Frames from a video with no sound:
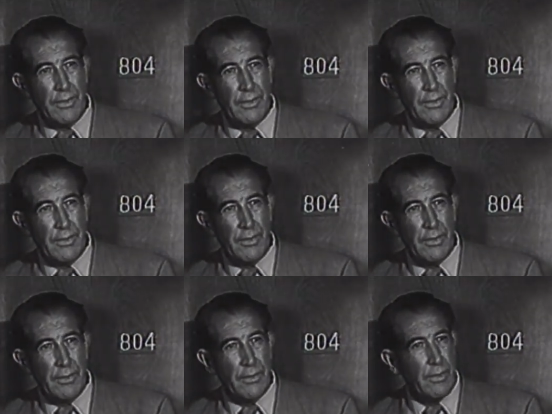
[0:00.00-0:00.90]
There he
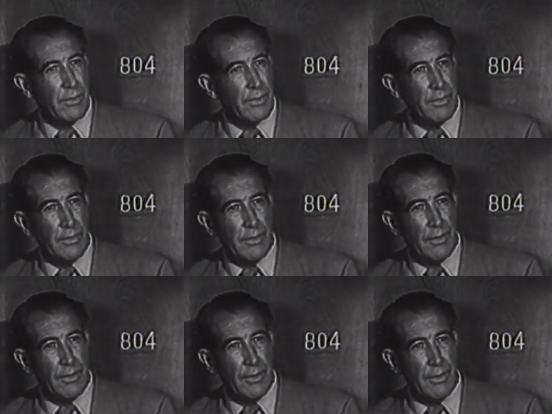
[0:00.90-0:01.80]
again
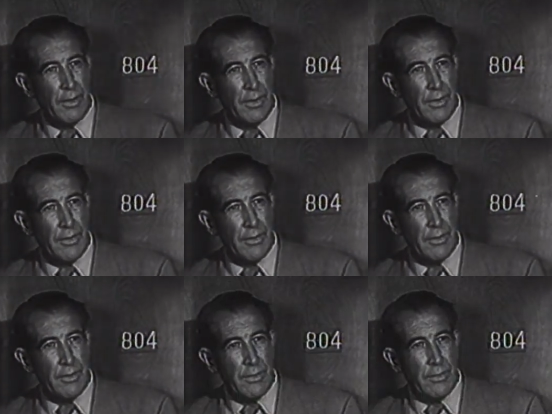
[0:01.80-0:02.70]
impersonated a police
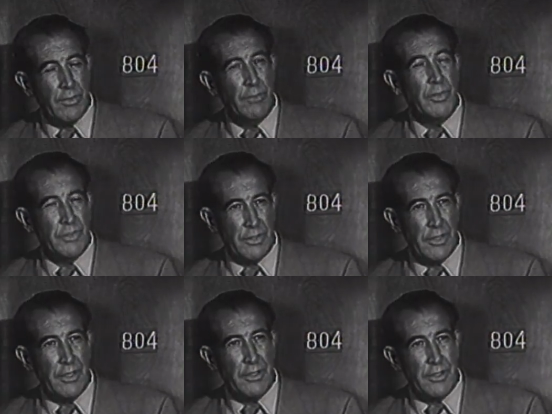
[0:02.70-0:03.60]
sergeant and accused the
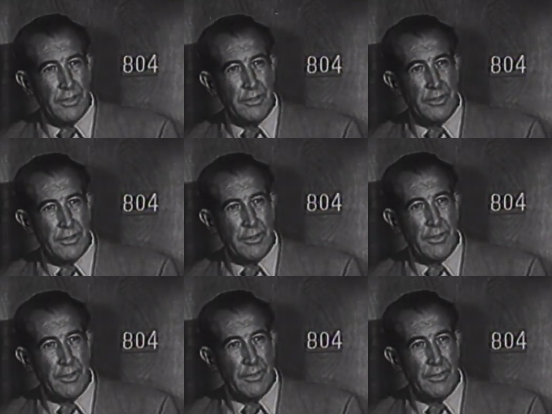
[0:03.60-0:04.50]
victim of being a robbery
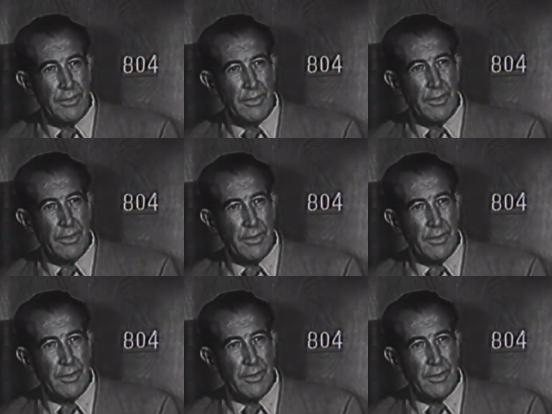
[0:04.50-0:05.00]
suspect.